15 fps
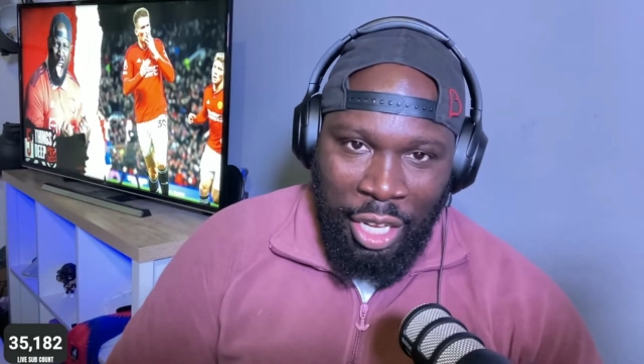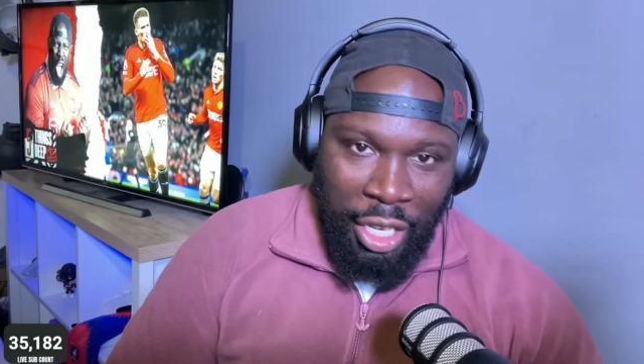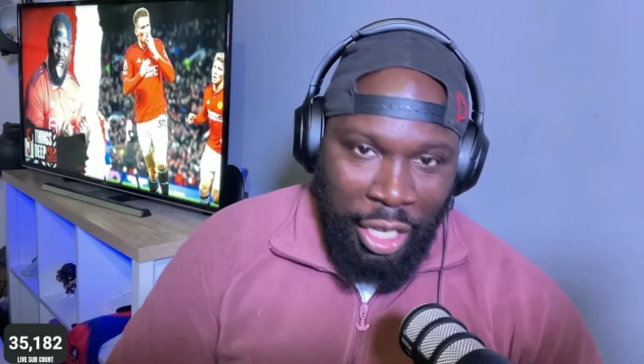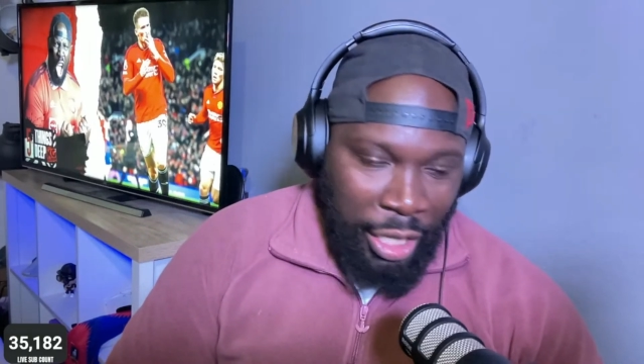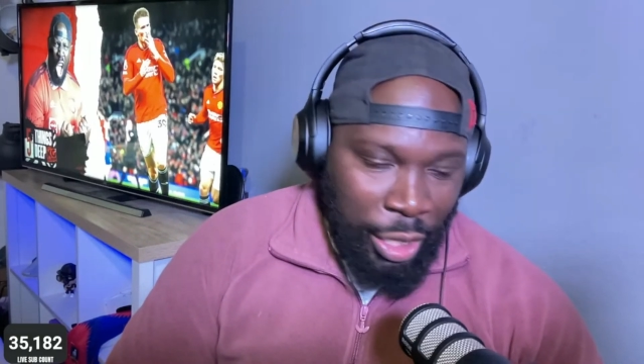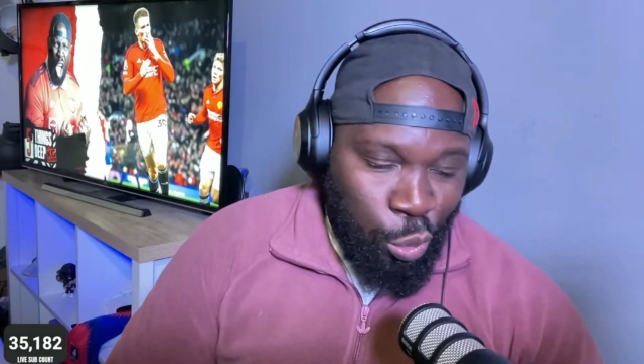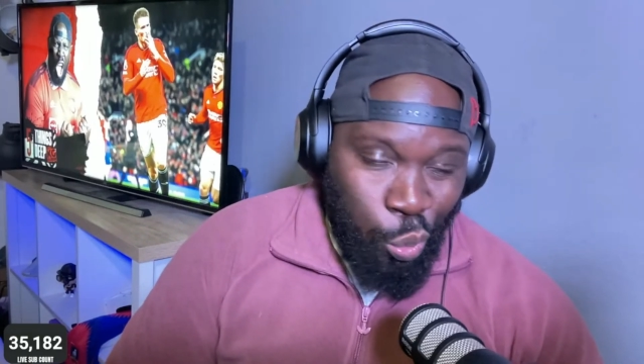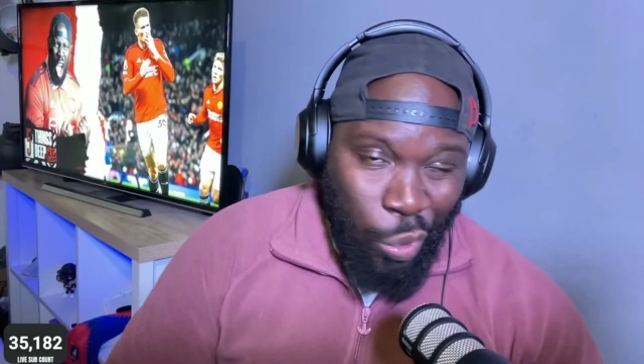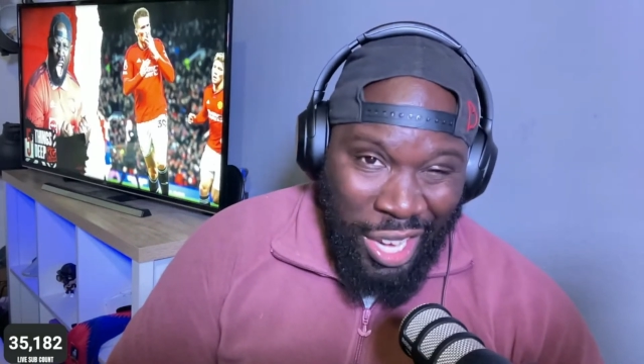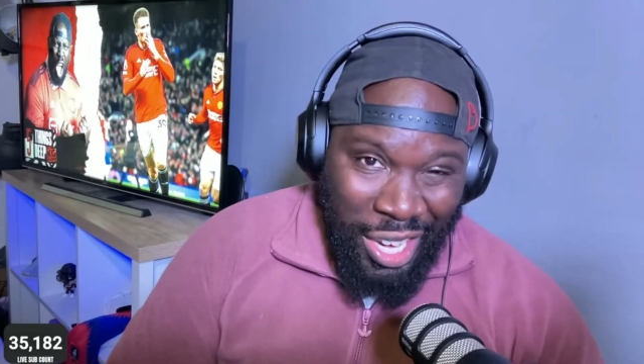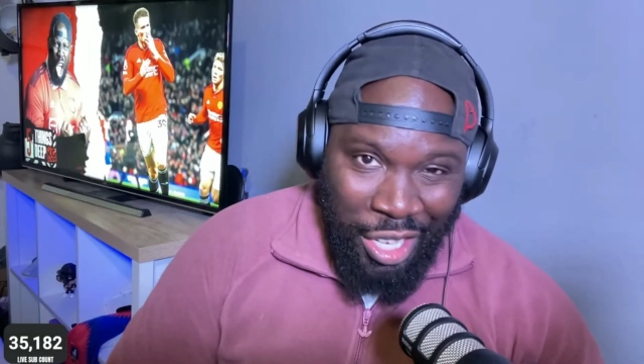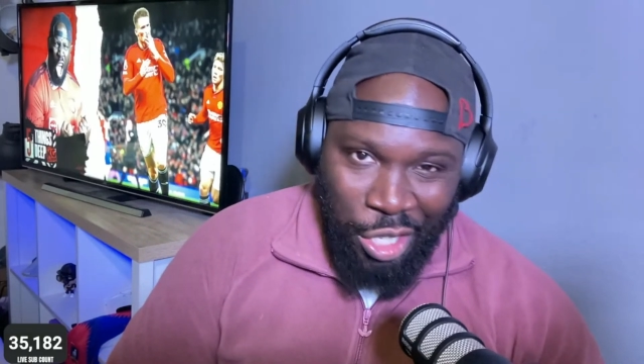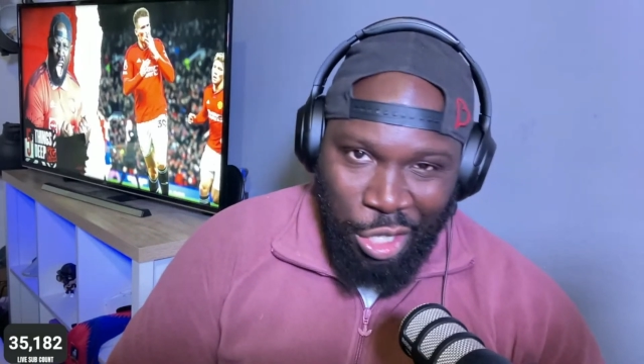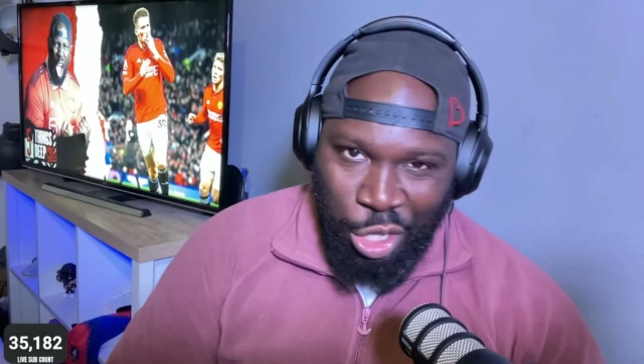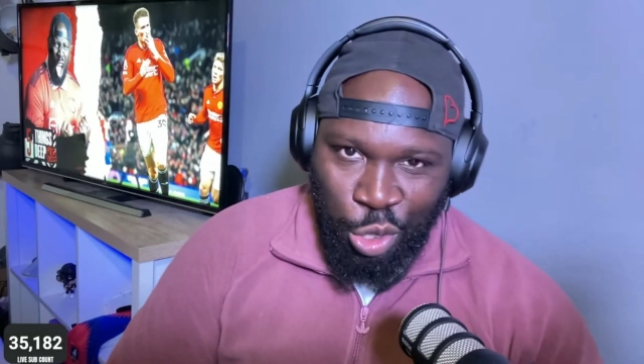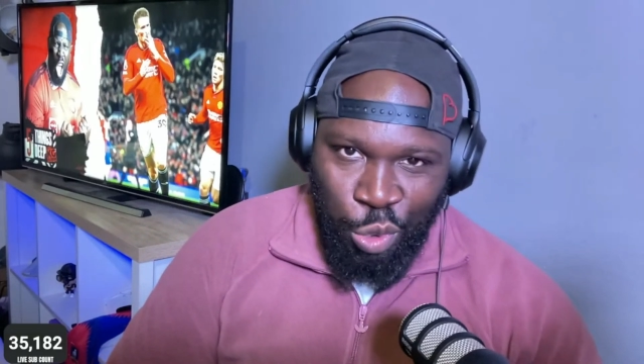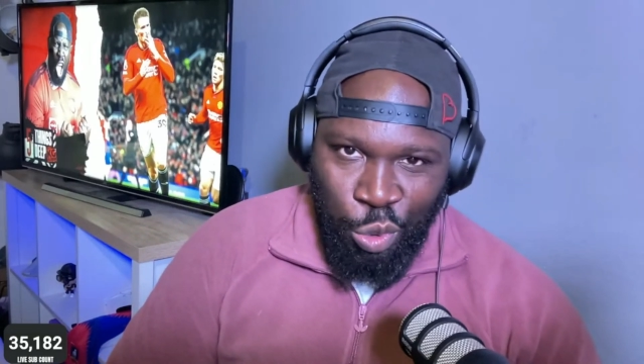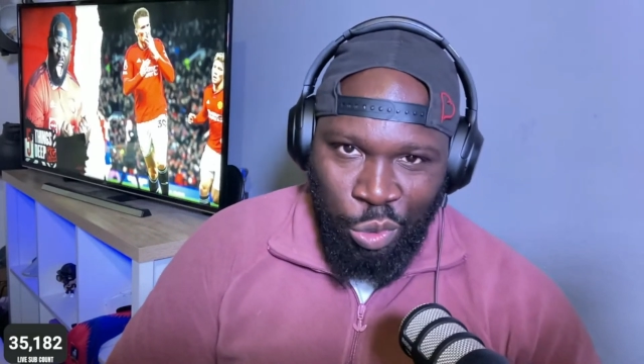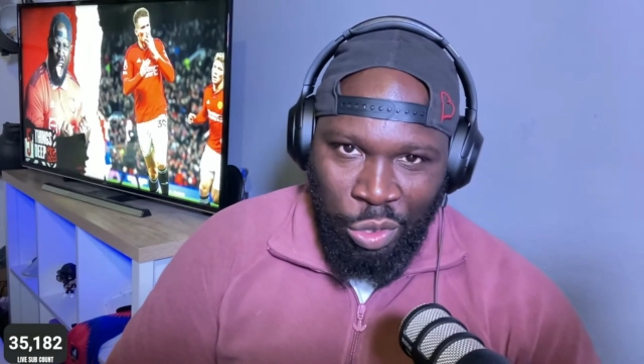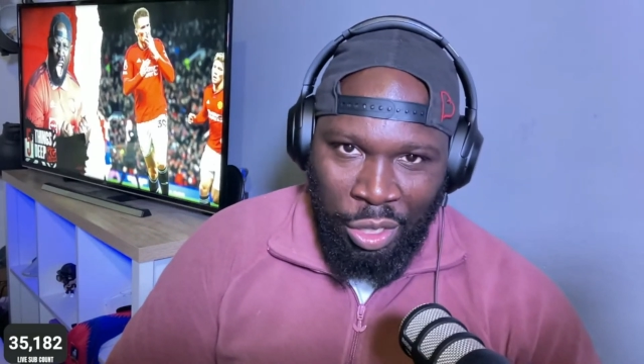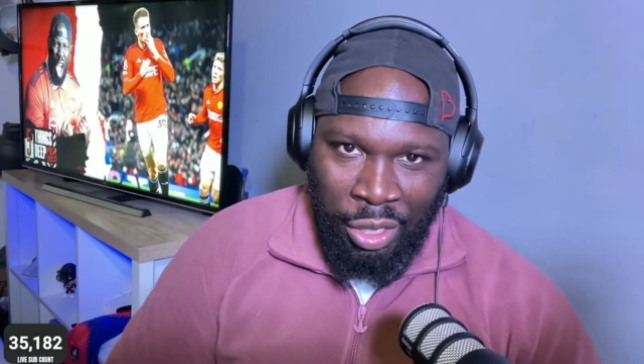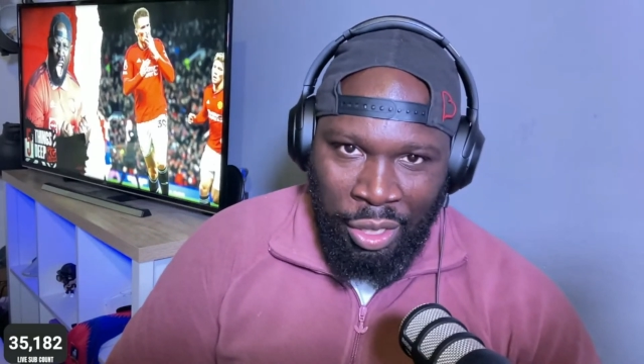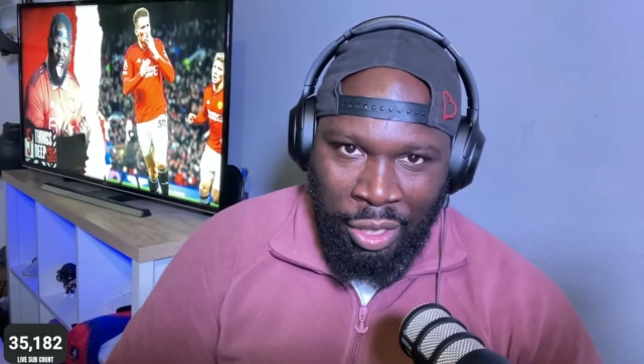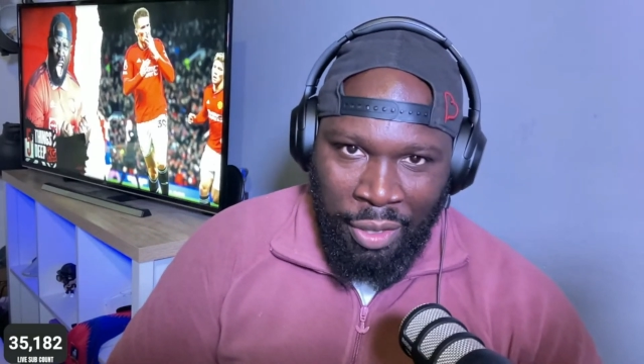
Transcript: He's winning his duels.